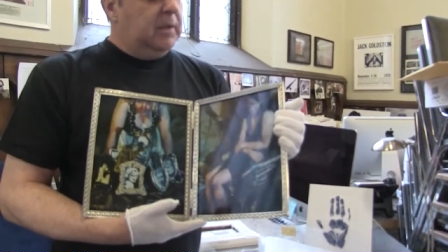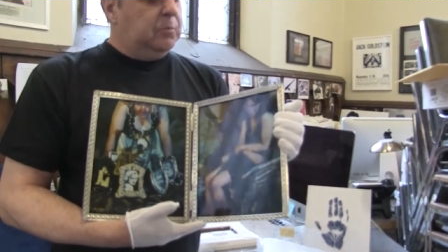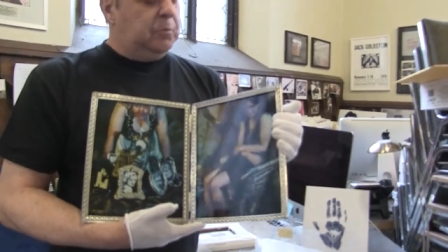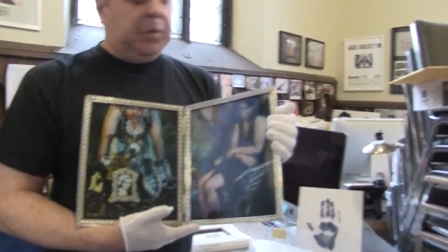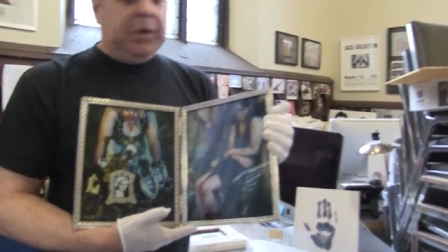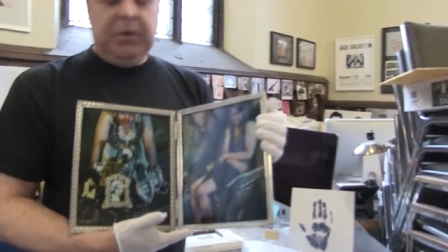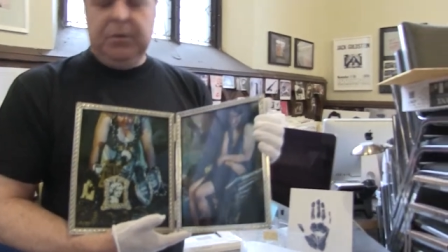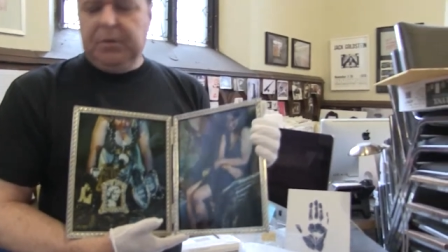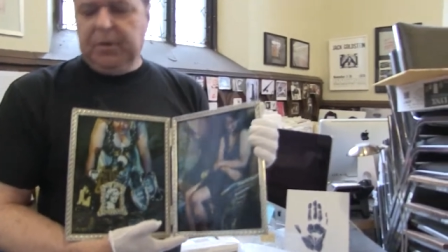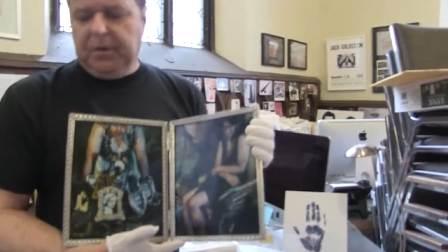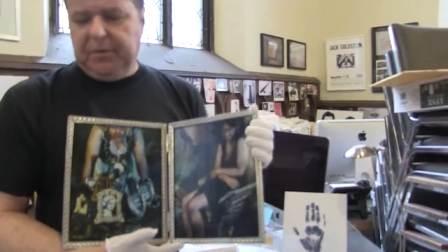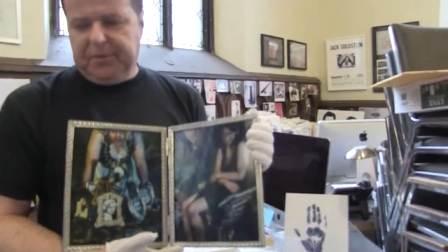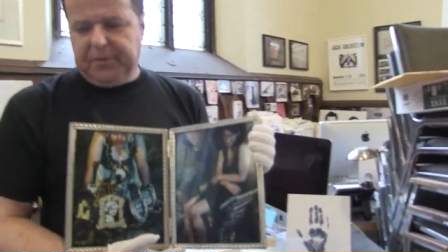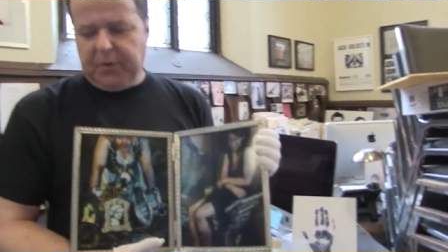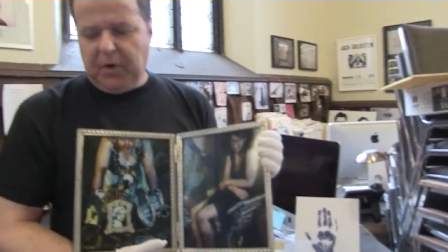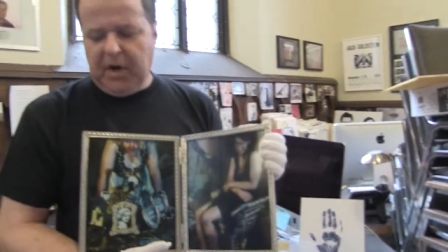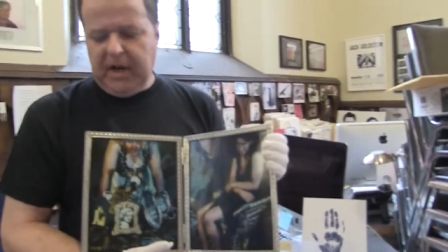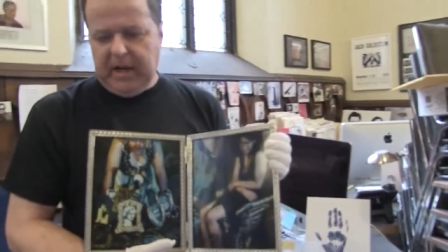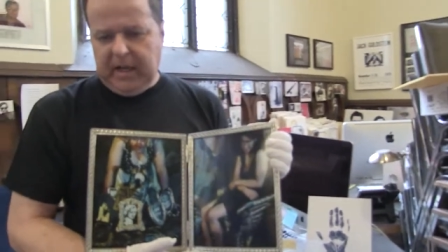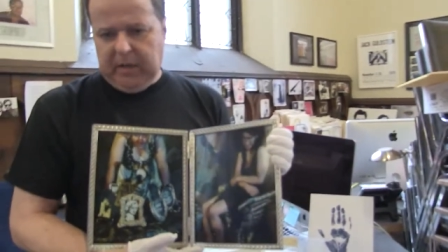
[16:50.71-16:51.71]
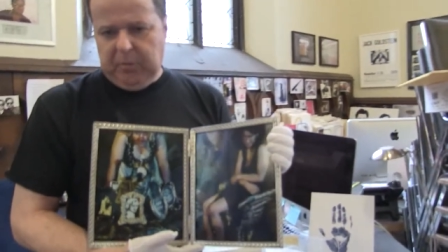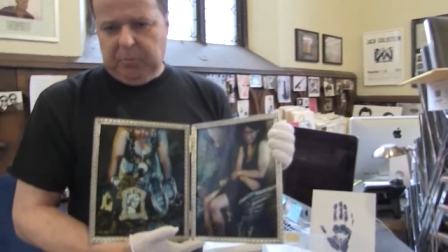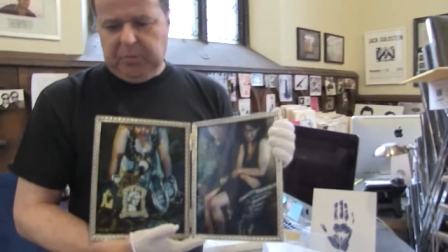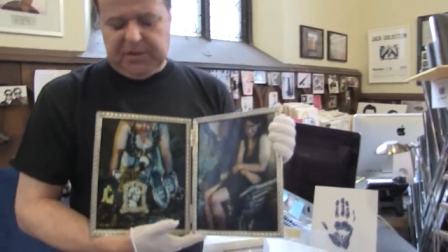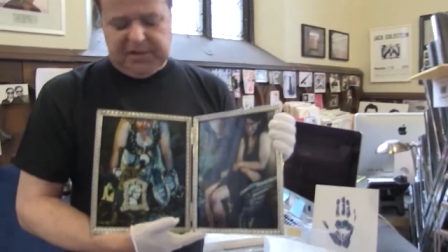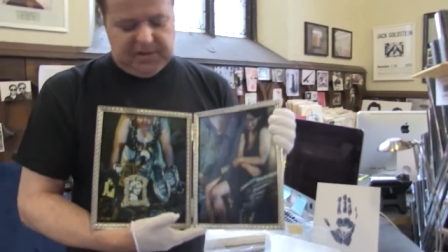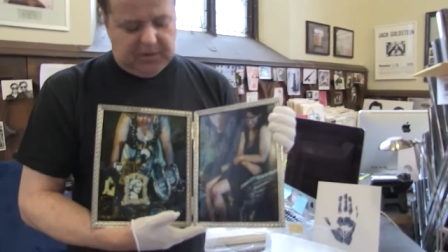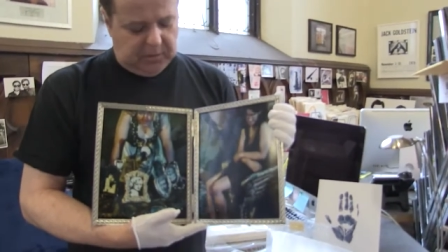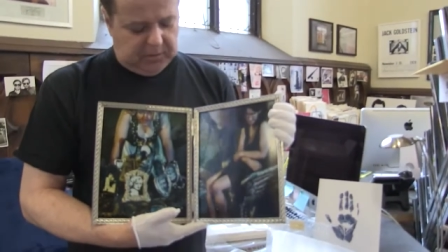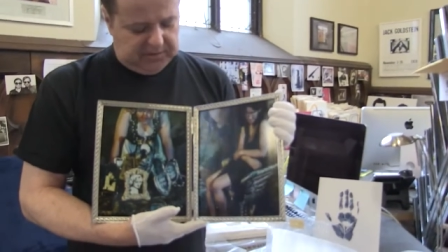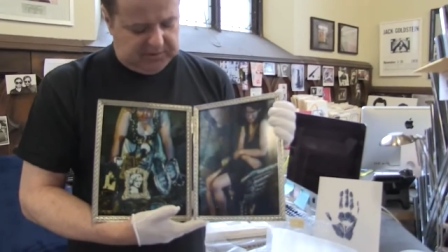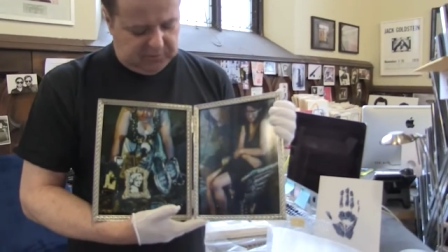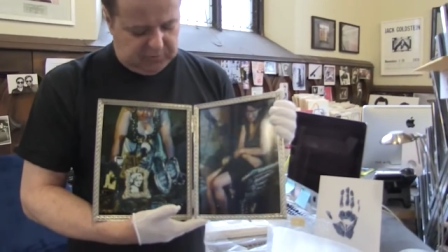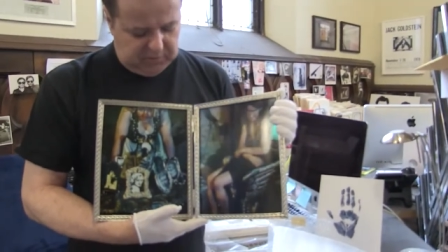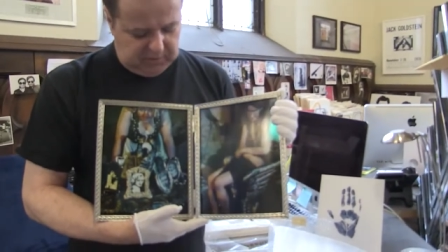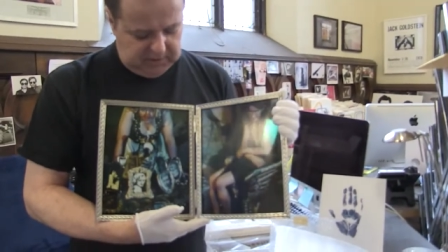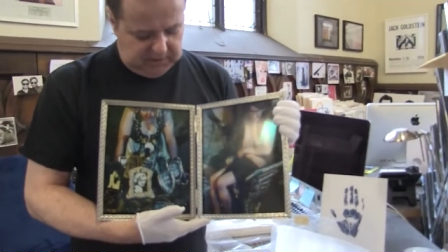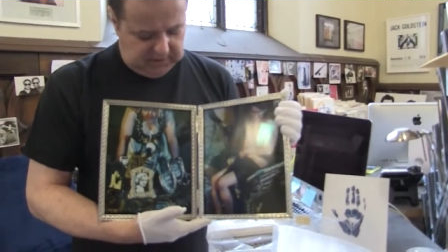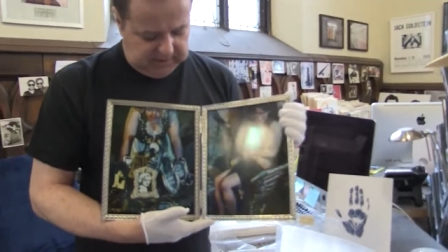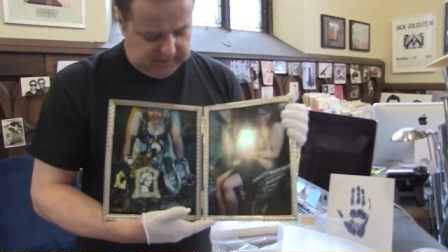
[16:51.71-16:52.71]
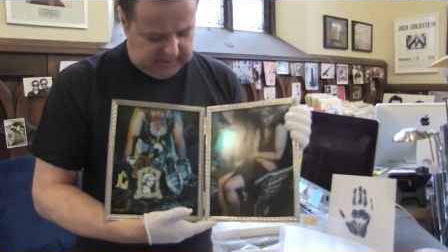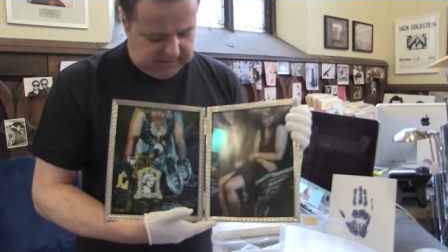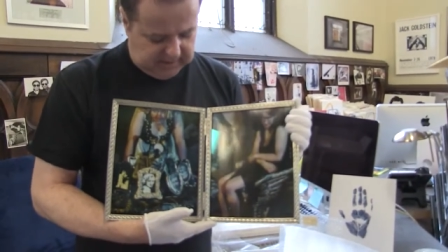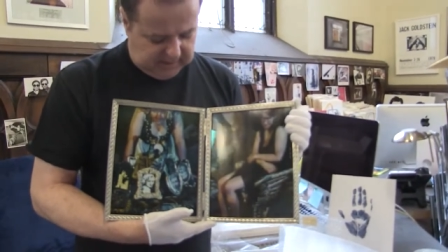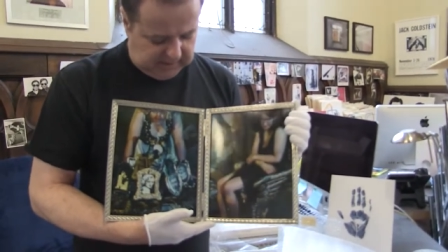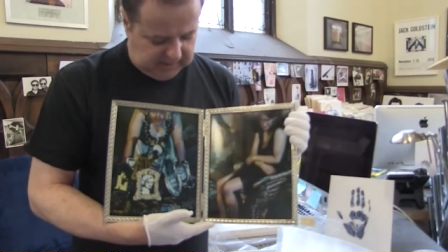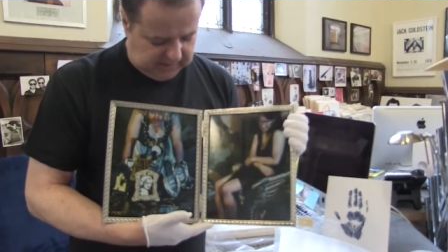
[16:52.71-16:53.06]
pewter frame. So it's really